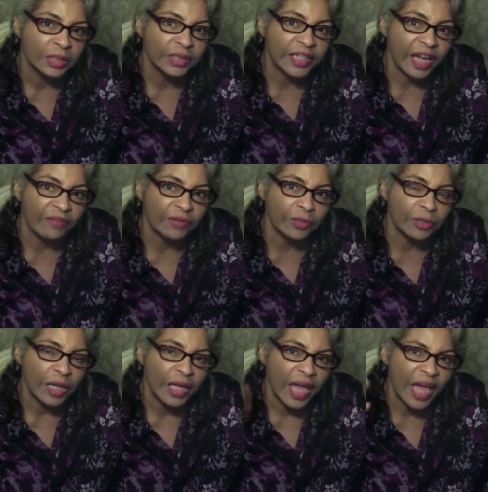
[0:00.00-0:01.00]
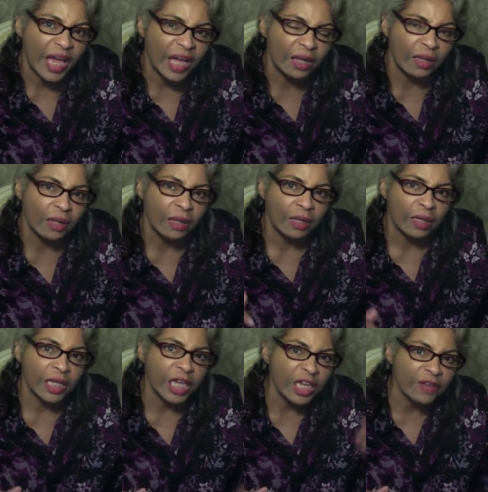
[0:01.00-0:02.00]
devil, hell,
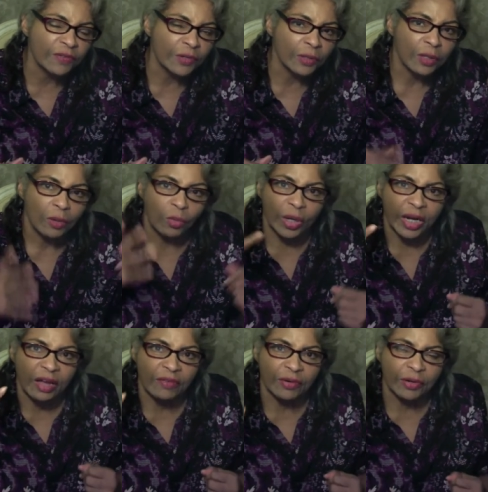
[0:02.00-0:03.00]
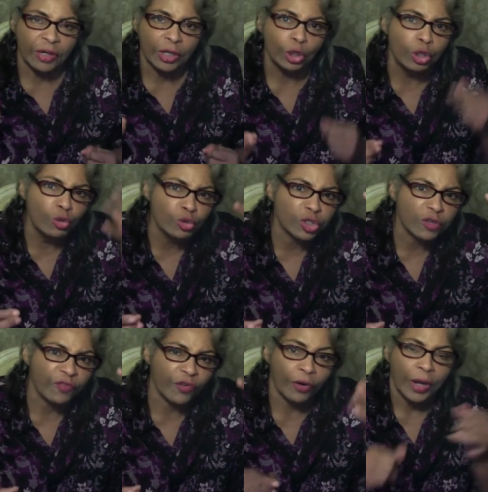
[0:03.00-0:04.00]
evil, whatever,
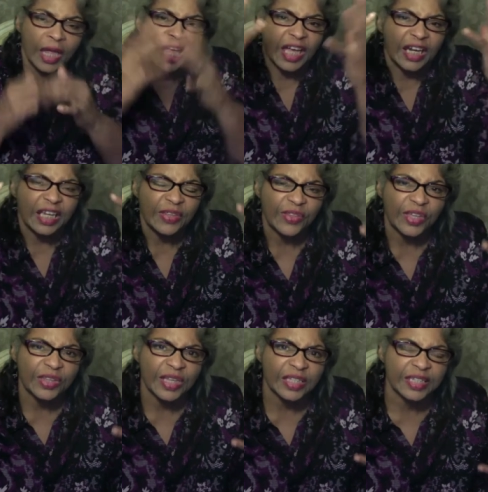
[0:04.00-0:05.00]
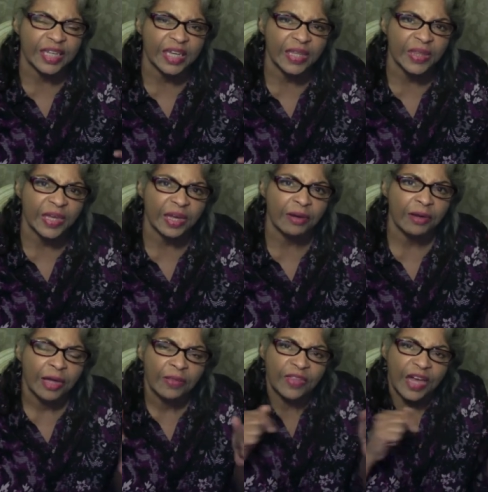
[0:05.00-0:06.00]
Lucifer, anything that's in there
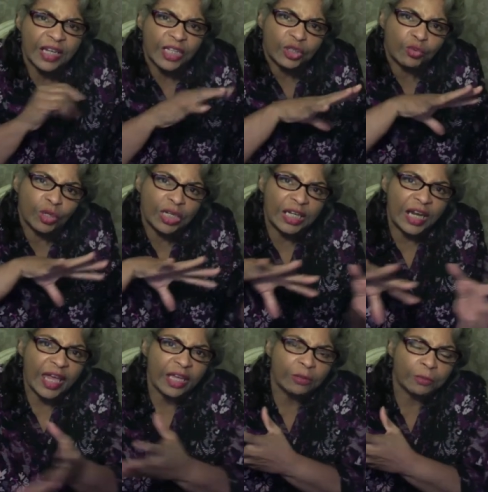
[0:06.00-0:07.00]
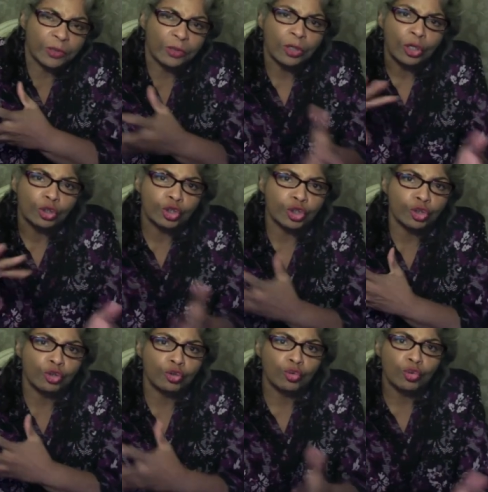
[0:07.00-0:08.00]
that is relatable
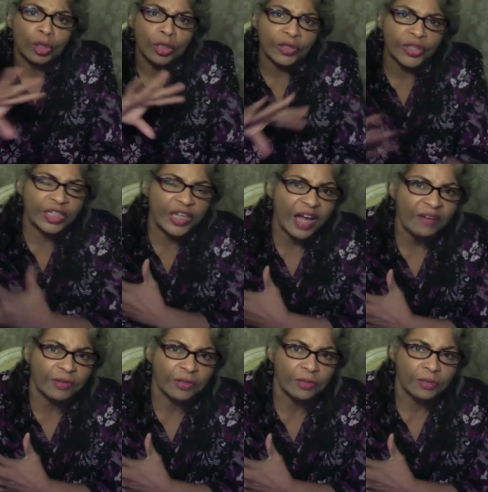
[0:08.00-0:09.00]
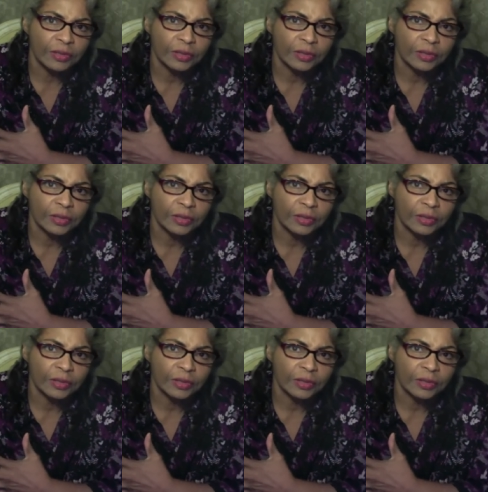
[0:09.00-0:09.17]
to the devil